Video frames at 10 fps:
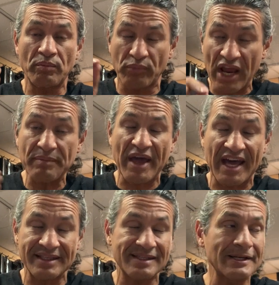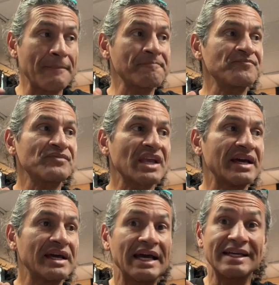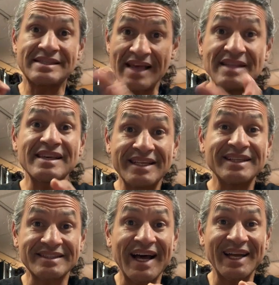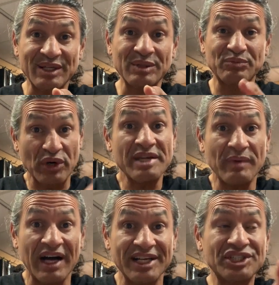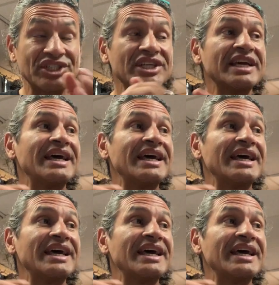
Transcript: brake pads. It says it in the title, pretty much.